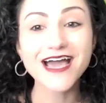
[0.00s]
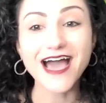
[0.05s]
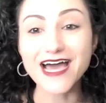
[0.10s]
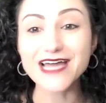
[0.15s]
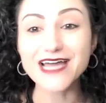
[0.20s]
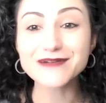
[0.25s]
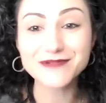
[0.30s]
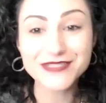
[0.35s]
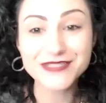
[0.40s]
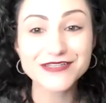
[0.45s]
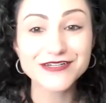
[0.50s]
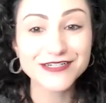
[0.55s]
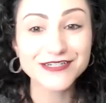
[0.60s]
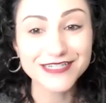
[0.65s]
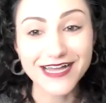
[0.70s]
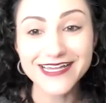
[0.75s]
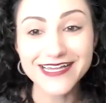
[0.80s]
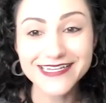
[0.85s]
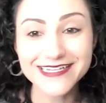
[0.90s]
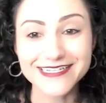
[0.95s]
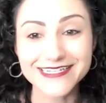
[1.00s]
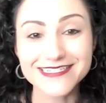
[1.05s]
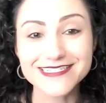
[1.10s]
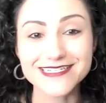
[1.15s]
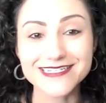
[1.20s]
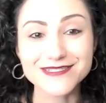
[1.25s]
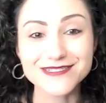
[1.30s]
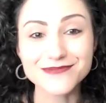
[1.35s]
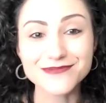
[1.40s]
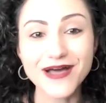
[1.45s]
And with your guidance
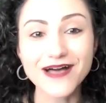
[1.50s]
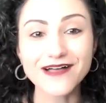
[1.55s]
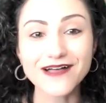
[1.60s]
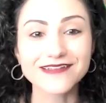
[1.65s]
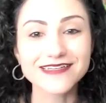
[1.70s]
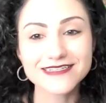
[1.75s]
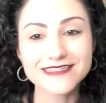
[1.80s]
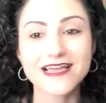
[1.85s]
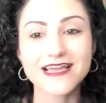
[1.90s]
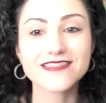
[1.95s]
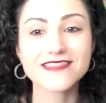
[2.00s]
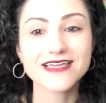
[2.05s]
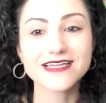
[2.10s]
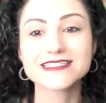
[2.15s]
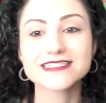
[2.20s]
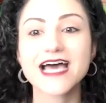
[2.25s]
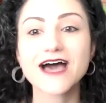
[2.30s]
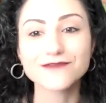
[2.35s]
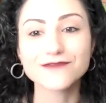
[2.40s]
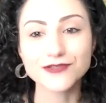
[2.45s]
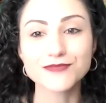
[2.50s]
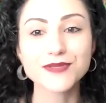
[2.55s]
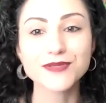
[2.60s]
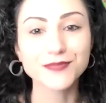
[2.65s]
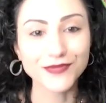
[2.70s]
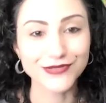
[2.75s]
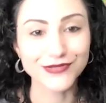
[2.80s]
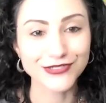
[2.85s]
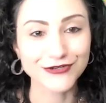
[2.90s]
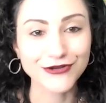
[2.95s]
as well, I think it's having
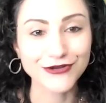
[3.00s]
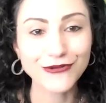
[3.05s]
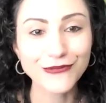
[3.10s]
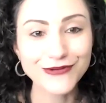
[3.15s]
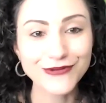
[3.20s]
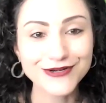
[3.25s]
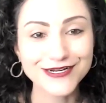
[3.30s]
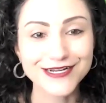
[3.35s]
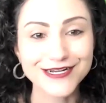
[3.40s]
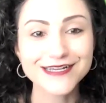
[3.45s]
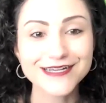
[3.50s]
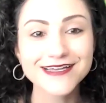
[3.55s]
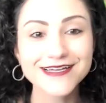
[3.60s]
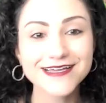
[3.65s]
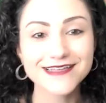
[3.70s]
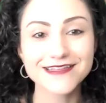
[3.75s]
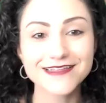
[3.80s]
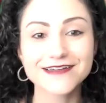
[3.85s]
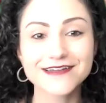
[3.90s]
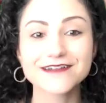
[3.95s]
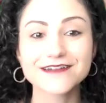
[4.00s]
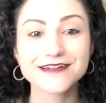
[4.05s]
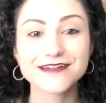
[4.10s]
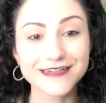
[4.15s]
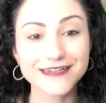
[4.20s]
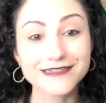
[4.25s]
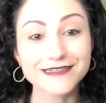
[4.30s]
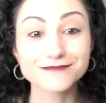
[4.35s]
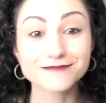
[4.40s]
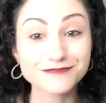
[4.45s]
people in your corner that are
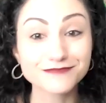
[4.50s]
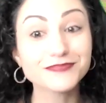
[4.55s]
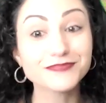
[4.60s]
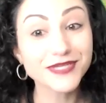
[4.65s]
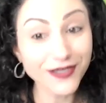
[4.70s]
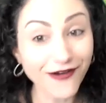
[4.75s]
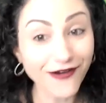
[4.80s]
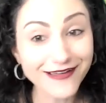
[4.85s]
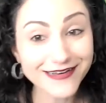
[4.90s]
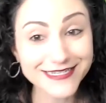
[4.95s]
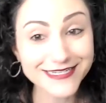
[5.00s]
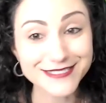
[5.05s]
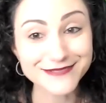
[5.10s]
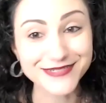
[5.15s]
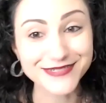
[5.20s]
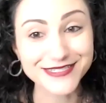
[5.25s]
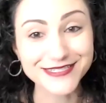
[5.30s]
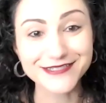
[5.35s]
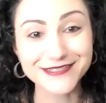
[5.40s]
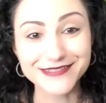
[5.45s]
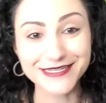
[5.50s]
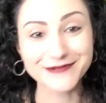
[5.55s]
going to be honest with you.